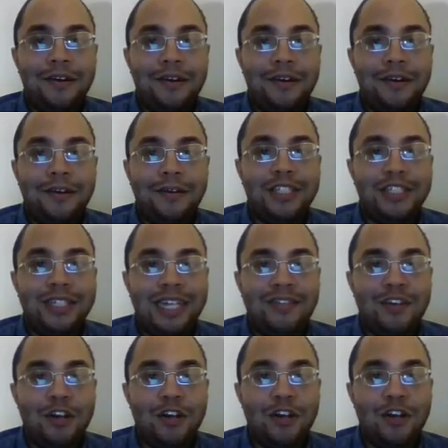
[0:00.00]
Just
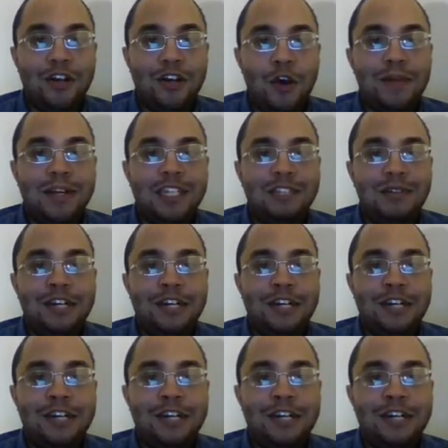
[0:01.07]
leave it open, because
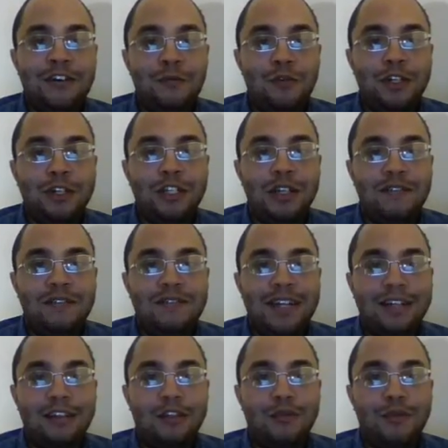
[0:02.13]
later you might want to
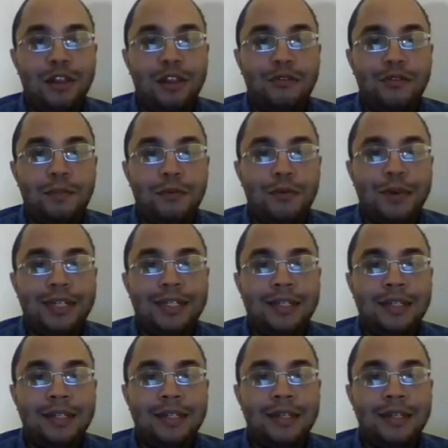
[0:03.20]
invade the 3-3 point.